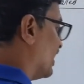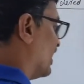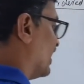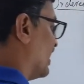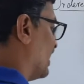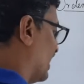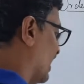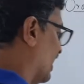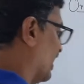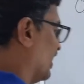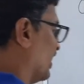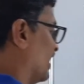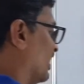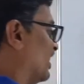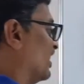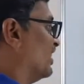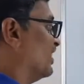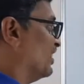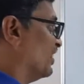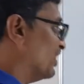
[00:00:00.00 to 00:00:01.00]
Yeah.
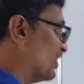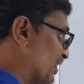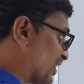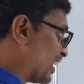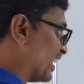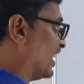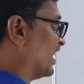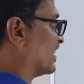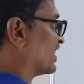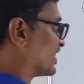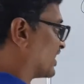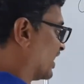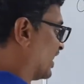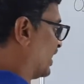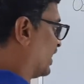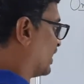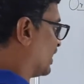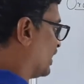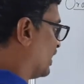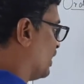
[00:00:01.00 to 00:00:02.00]
Okay, yes,
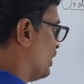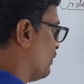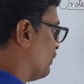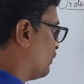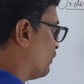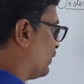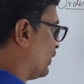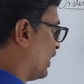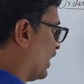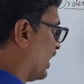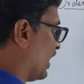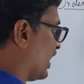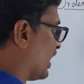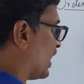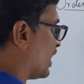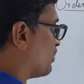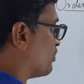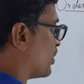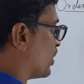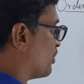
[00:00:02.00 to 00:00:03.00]
correct. If A
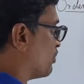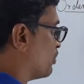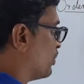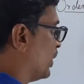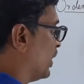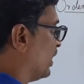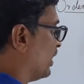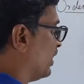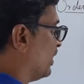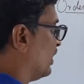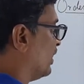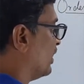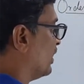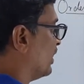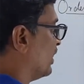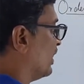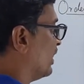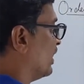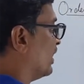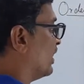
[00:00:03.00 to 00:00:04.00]
comma B
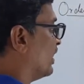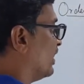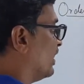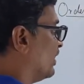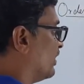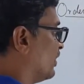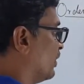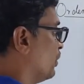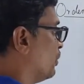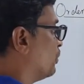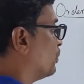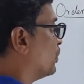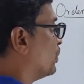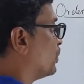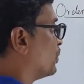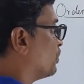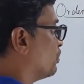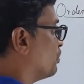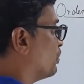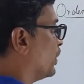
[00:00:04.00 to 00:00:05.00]
is equal
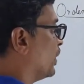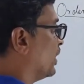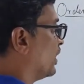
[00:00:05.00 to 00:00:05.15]
to B